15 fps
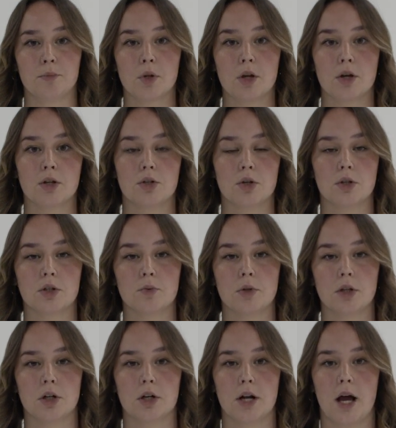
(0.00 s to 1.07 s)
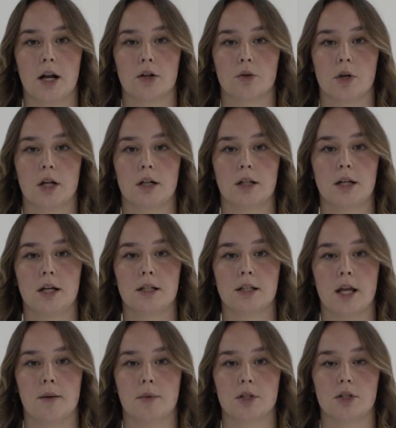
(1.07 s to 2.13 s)
Students will learn how to critically
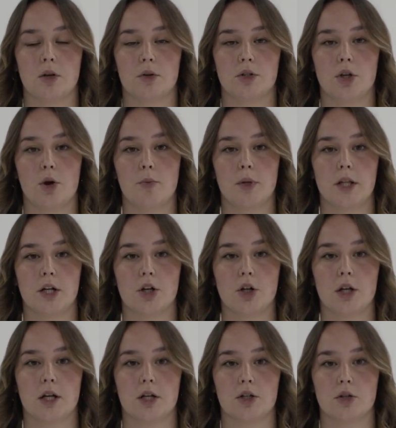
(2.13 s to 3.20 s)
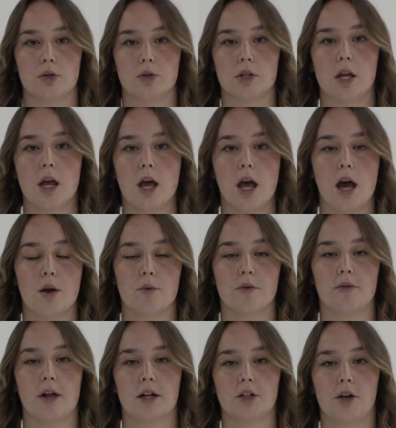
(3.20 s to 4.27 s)
examine socio-political issues and
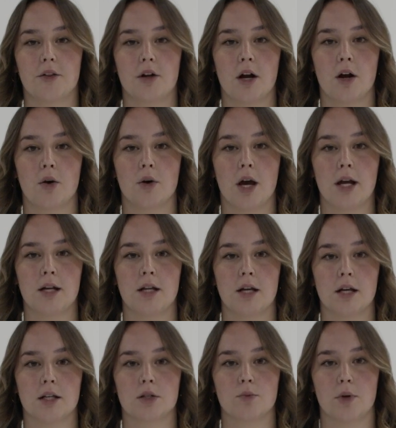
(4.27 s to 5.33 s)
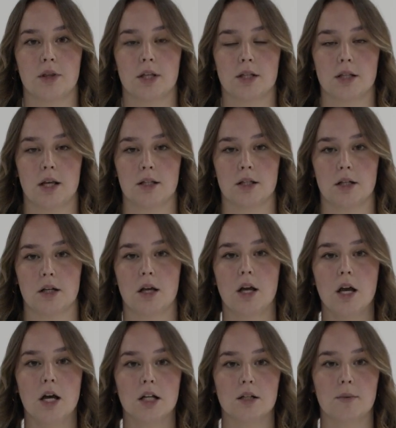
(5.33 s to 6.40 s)
reflect on their own ideas with this lesson.
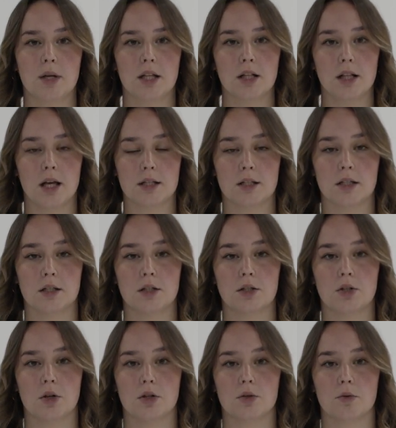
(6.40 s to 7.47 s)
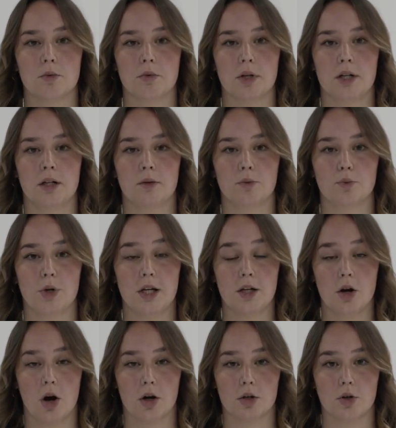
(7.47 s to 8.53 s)
To begin the lesson, students will read
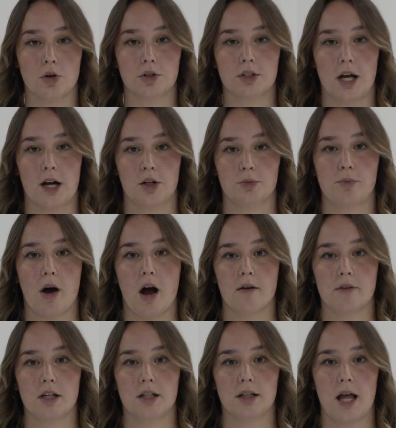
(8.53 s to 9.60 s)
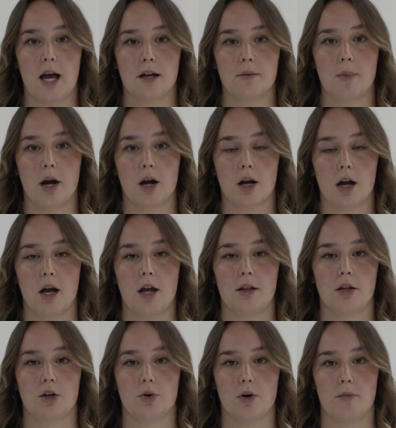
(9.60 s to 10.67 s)
an article titled Poverty in Latin America
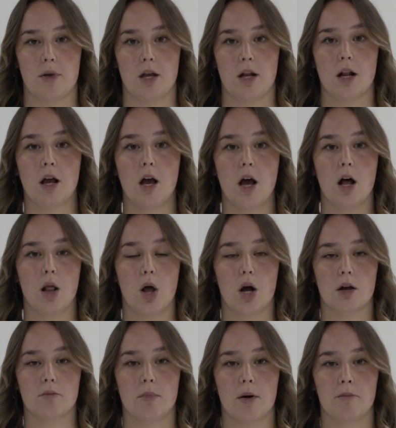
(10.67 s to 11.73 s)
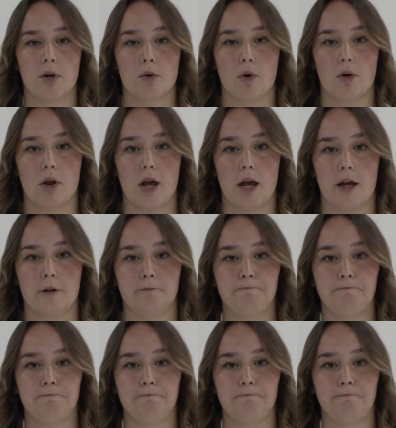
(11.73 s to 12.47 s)
and the Caribbean, along a bumpy road ahead.